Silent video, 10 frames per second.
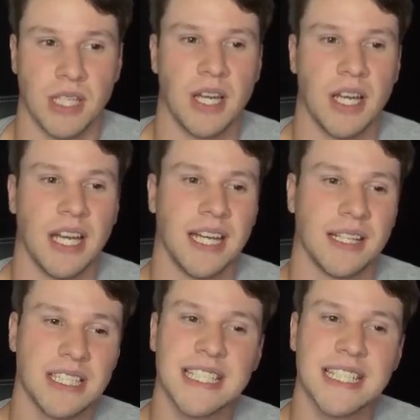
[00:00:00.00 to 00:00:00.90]

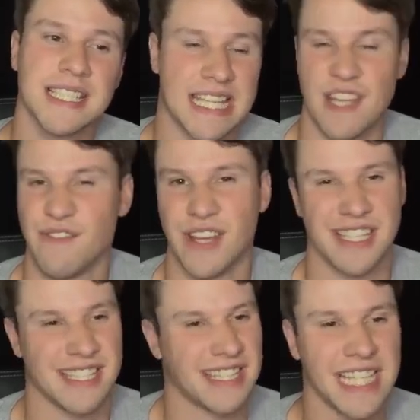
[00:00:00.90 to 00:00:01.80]
Just because that
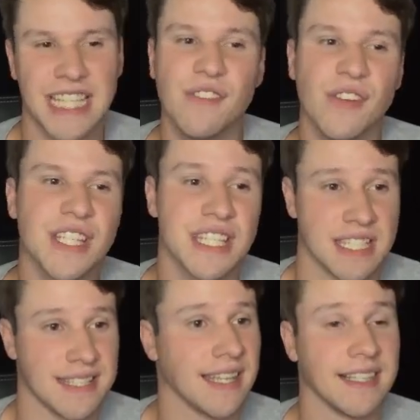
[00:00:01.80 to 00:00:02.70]
defense
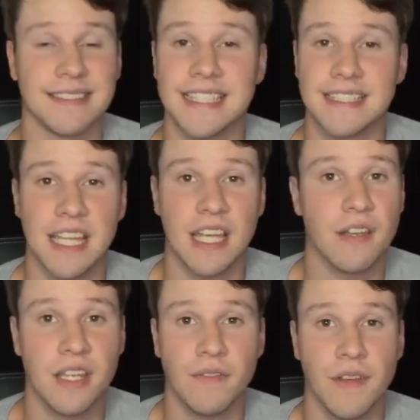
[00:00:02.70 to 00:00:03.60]
is an elite
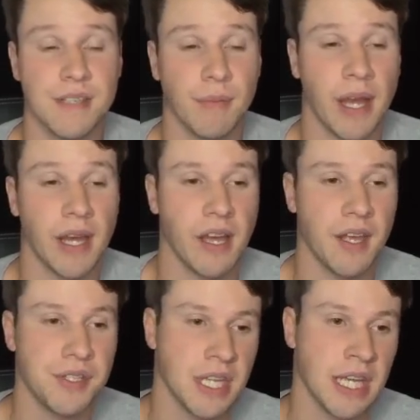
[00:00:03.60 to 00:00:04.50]
defense in my
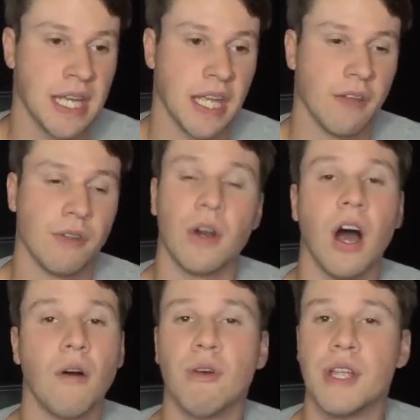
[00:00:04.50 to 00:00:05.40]
eyes. If their
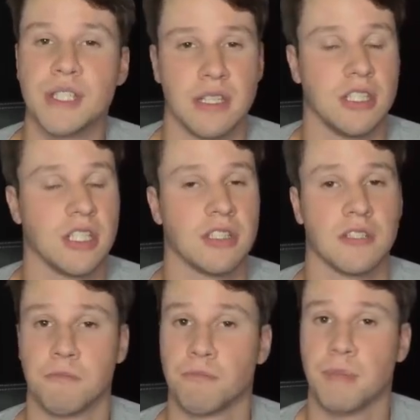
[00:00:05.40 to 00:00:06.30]
offense can
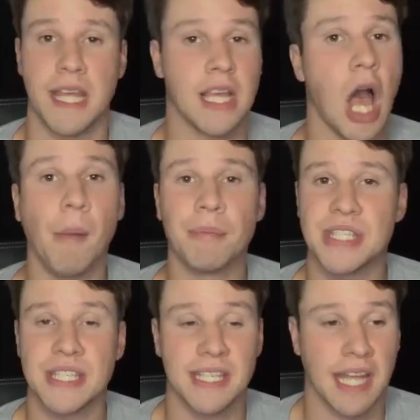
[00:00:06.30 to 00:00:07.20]
just be
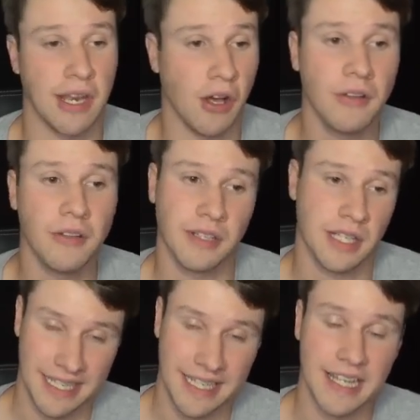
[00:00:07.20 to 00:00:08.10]
competent at all,
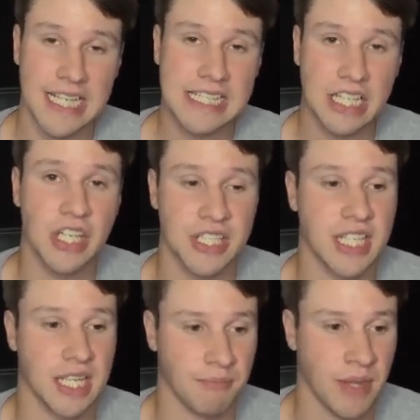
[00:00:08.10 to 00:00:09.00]
it's a good
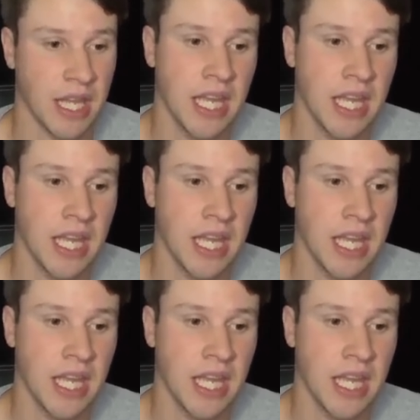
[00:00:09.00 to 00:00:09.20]
team.